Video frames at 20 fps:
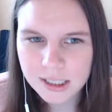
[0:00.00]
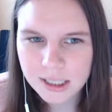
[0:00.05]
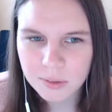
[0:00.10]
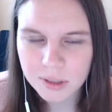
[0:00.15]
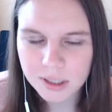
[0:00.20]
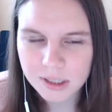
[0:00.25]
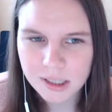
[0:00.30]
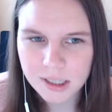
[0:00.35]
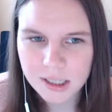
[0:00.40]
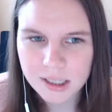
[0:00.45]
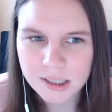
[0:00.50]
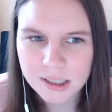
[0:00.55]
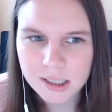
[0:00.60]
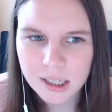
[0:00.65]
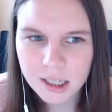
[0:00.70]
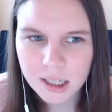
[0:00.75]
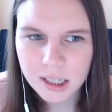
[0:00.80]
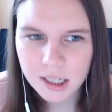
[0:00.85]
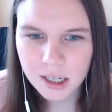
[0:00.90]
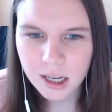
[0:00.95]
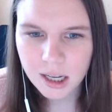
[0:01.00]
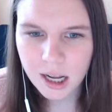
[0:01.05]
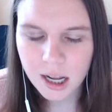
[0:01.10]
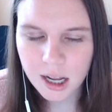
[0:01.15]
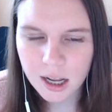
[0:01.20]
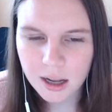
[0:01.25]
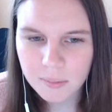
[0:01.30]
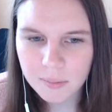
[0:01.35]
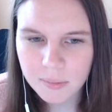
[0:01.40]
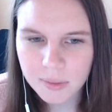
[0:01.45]
business
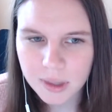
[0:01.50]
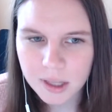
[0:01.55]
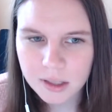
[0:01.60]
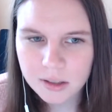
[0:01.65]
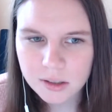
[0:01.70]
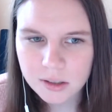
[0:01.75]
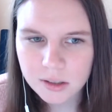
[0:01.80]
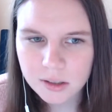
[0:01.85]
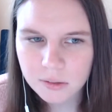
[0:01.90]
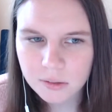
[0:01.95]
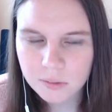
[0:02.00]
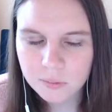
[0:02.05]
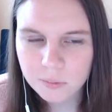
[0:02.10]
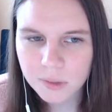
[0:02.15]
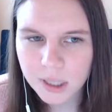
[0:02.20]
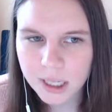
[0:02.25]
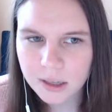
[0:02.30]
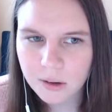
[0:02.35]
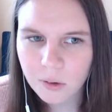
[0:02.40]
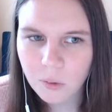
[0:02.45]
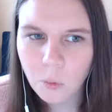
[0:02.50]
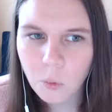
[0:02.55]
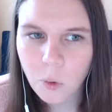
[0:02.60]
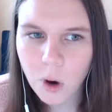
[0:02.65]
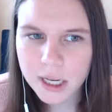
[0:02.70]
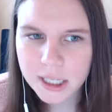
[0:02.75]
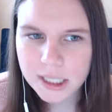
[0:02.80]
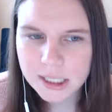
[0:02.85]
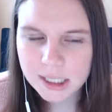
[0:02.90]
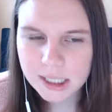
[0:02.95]
um like
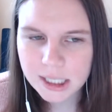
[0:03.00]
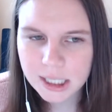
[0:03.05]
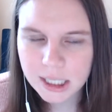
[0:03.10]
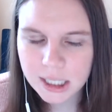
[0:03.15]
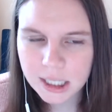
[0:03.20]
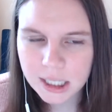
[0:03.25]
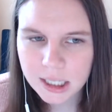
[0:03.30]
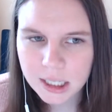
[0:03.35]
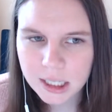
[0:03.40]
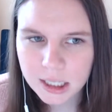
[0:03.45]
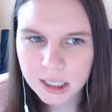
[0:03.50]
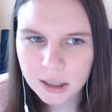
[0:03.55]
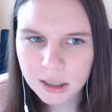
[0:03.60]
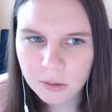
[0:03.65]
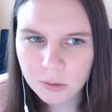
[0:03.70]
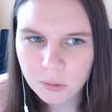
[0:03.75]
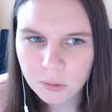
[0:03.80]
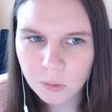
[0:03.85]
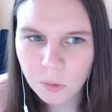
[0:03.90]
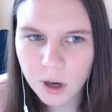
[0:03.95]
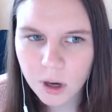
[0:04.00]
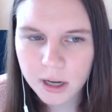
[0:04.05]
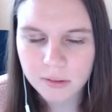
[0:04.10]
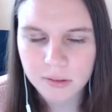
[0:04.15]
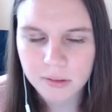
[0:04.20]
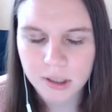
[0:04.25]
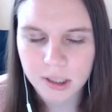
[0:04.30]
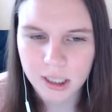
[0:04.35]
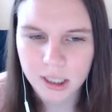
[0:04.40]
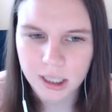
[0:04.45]
what what
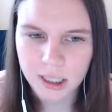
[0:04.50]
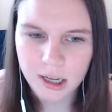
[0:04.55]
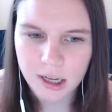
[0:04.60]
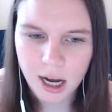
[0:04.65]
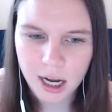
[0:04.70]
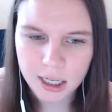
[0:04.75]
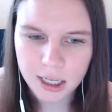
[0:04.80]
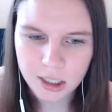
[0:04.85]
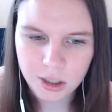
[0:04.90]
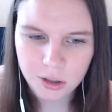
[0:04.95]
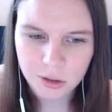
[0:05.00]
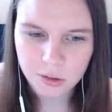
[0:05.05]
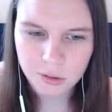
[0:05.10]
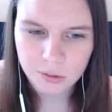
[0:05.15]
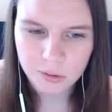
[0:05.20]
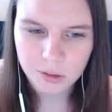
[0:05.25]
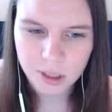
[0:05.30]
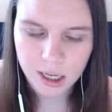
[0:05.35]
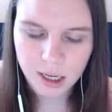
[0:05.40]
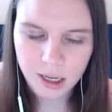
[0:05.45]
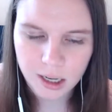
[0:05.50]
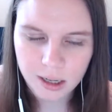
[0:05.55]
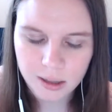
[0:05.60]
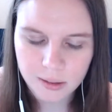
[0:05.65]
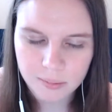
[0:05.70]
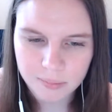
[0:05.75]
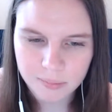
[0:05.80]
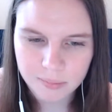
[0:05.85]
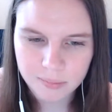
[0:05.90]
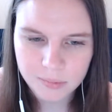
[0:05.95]
really got you
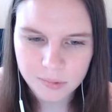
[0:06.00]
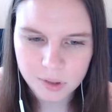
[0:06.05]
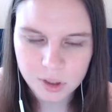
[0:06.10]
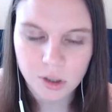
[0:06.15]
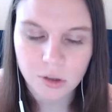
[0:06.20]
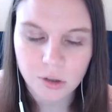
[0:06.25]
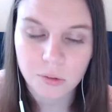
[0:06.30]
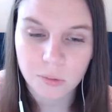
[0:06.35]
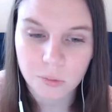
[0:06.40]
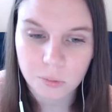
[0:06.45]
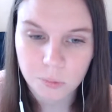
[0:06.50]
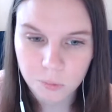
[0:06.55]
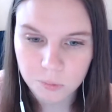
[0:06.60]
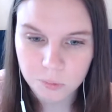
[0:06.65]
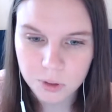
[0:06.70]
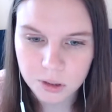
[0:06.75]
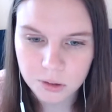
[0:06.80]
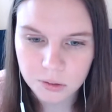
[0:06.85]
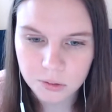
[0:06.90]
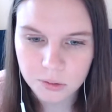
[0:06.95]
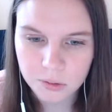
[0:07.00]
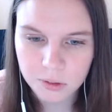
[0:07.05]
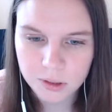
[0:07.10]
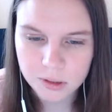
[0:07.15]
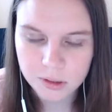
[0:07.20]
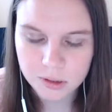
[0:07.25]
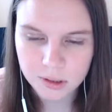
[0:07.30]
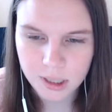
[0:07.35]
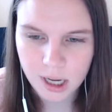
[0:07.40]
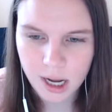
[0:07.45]
um so you
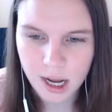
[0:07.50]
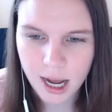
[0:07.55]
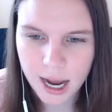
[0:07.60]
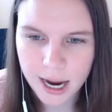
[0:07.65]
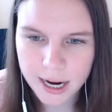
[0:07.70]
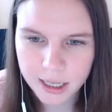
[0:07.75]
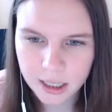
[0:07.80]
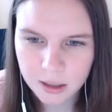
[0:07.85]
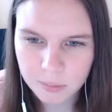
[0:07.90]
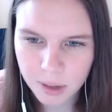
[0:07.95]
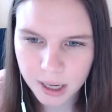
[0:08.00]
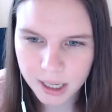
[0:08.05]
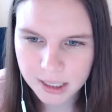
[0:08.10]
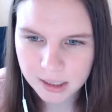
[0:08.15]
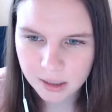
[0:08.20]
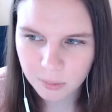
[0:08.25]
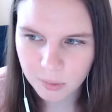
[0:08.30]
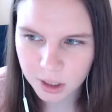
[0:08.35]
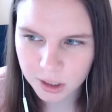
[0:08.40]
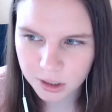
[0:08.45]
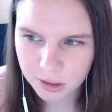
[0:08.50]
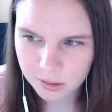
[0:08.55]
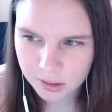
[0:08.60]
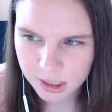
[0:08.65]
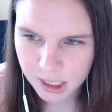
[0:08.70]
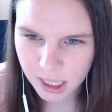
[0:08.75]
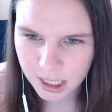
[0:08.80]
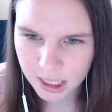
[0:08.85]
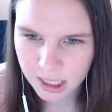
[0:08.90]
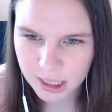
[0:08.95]
got hired by someone you
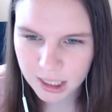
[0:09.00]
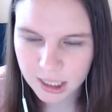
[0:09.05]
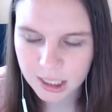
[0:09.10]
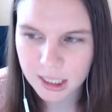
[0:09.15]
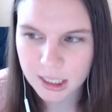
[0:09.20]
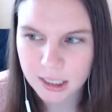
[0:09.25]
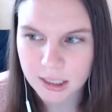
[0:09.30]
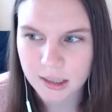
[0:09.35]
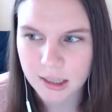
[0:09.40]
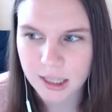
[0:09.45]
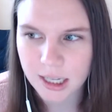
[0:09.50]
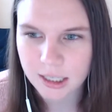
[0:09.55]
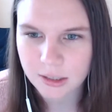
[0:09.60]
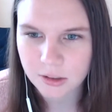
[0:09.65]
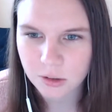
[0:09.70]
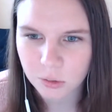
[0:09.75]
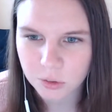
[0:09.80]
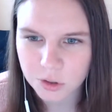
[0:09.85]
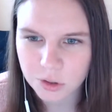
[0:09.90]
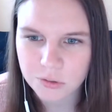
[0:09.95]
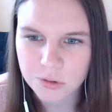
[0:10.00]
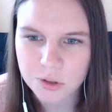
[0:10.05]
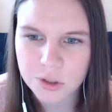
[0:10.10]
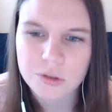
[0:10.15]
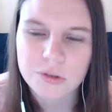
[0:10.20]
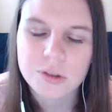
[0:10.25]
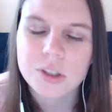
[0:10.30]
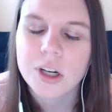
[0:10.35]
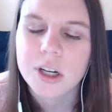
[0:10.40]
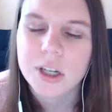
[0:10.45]
said and then he they told you
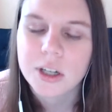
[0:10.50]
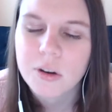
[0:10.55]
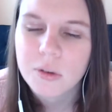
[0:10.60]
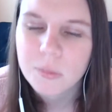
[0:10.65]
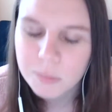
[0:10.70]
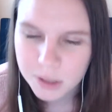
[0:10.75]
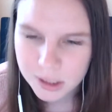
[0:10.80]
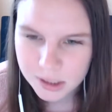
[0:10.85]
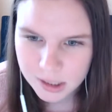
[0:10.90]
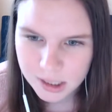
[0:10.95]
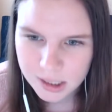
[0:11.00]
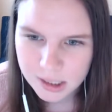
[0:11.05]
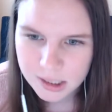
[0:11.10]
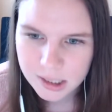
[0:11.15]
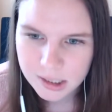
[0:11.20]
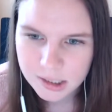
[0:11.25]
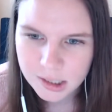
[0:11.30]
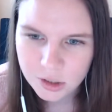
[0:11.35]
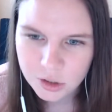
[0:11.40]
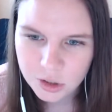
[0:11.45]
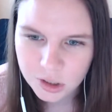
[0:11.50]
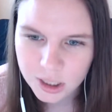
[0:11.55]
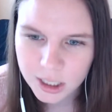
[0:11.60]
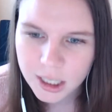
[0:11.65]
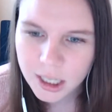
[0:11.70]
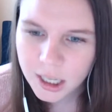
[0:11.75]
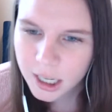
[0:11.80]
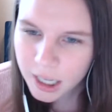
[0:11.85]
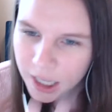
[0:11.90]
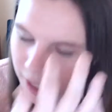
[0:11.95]
to start your own business
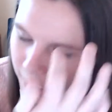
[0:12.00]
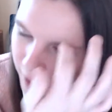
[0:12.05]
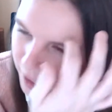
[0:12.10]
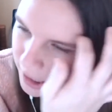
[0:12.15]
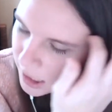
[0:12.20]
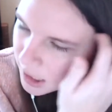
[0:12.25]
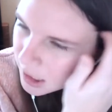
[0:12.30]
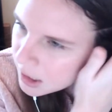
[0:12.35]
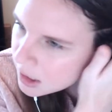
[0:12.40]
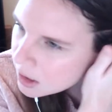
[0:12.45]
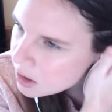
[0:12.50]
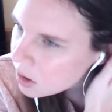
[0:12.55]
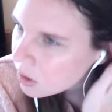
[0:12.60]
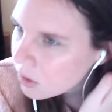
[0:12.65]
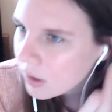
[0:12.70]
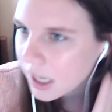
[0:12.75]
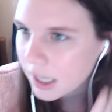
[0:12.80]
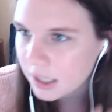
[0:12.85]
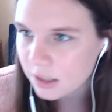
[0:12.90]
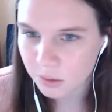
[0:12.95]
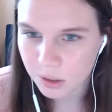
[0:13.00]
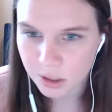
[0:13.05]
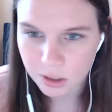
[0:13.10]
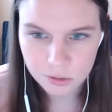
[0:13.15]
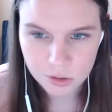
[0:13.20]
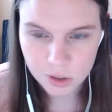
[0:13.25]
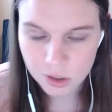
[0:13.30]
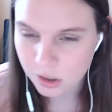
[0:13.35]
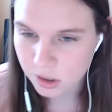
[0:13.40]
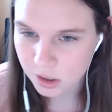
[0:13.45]
essentially and then so that's when you
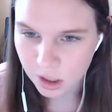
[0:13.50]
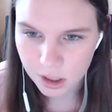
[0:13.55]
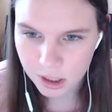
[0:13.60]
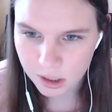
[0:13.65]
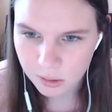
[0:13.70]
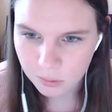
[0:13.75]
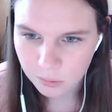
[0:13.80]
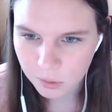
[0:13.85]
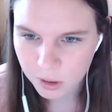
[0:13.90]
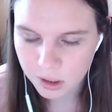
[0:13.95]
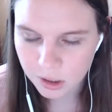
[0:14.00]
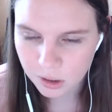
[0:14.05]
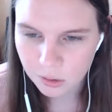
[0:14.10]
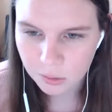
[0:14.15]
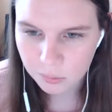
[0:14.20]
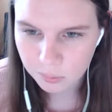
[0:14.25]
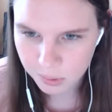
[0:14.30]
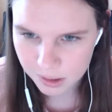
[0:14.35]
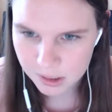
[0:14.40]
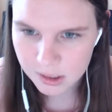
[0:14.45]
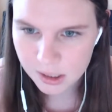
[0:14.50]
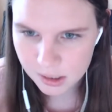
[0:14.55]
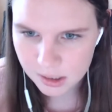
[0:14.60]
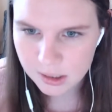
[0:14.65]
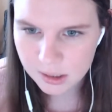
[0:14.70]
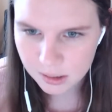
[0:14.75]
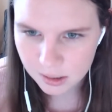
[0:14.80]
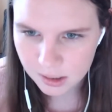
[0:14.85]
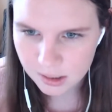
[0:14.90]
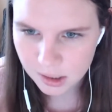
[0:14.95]
just started with your
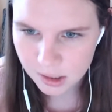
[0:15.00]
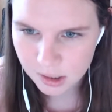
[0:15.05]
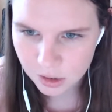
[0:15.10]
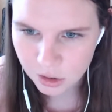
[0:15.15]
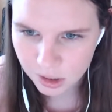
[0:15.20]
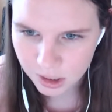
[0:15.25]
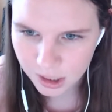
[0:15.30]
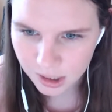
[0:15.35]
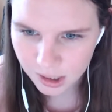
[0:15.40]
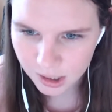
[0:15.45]
business essentially